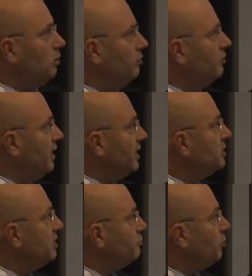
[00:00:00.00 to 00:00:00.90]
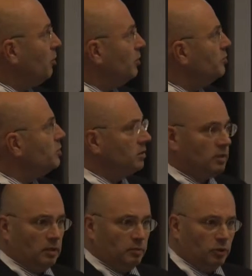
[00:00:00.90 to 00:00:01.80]
a lot of dikes have problems
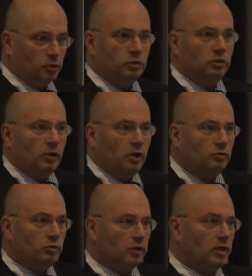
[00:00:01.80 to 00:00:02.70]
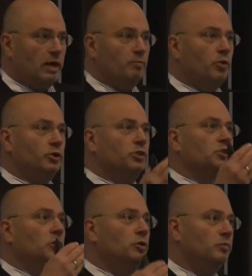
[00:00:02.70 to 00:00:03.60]
because the groundwater
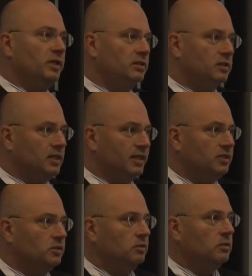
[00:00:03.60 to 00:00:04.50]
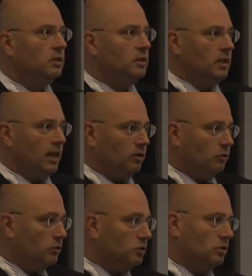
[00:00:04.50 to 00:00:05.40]
emerges underneath the dikes and
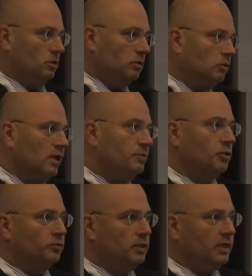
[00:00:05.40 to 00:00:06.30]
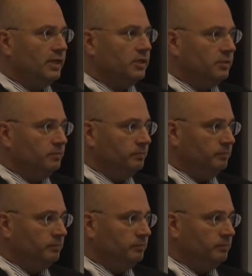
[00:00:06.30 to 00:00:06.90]
cause collapse of the dikes.